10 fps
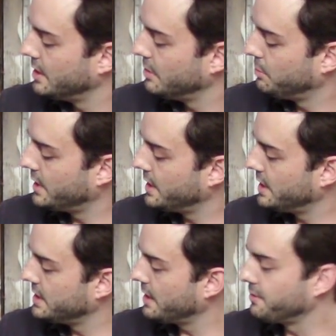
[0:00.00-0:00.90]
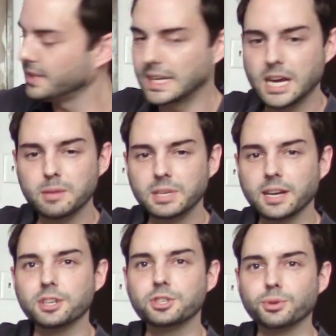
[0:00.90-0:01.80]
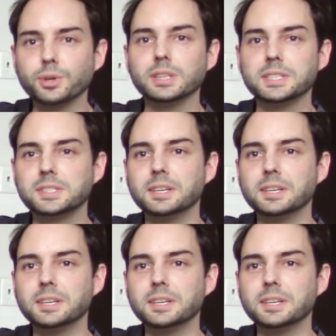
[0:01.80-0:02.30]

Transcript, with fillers: but definitely got to be on a short list